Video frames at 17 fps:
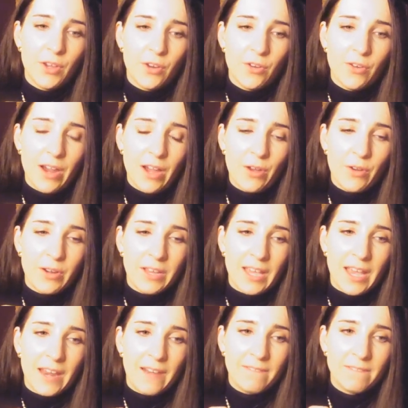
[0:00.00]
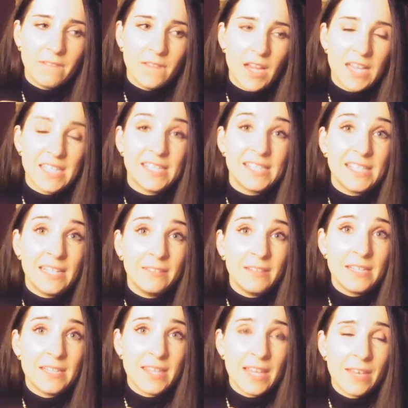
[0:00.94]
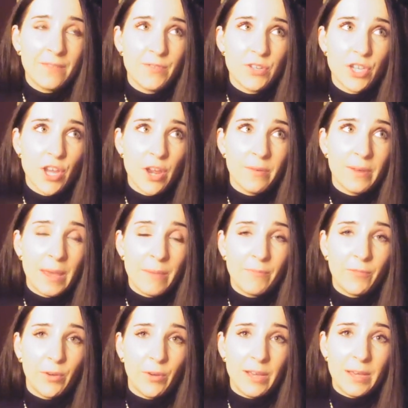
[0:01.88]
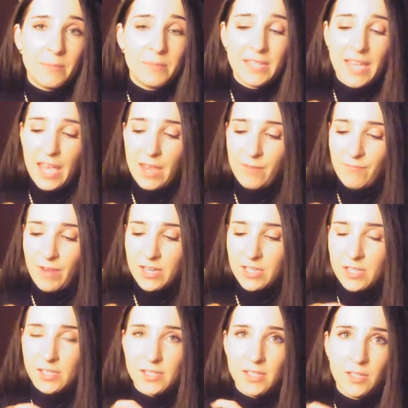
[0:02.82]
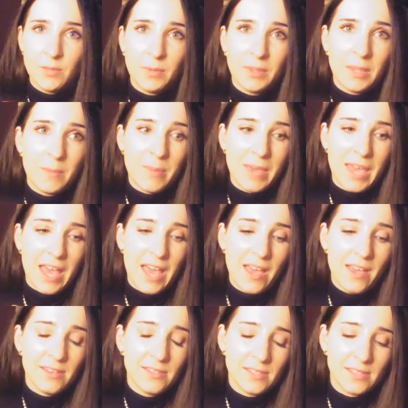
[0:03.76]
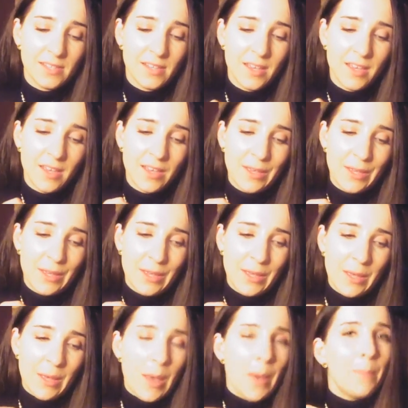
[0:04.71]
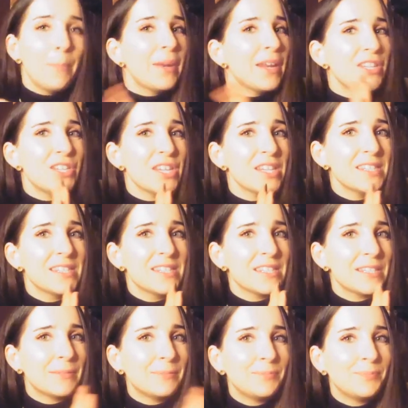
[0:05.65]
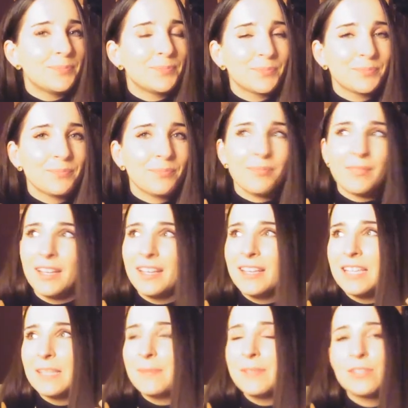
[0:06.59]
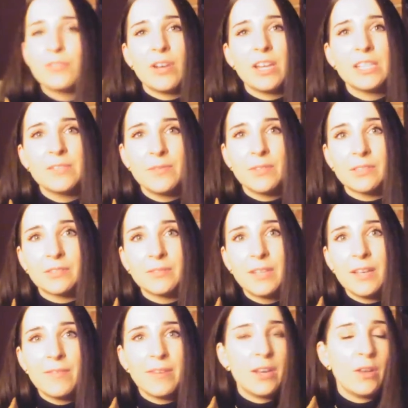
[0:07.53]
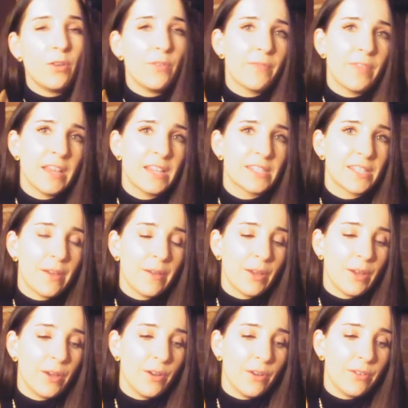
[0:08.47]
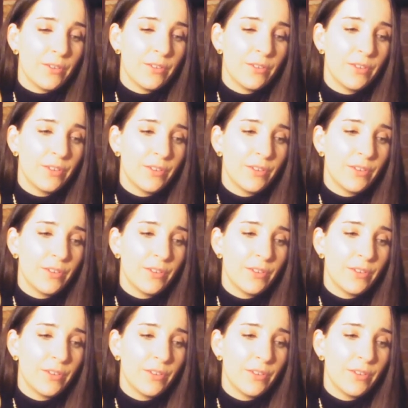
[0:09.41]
crack on again. I still need to think of a show name for him to get him registered with the BS. But it's been stressful. I've had a lot of things going on.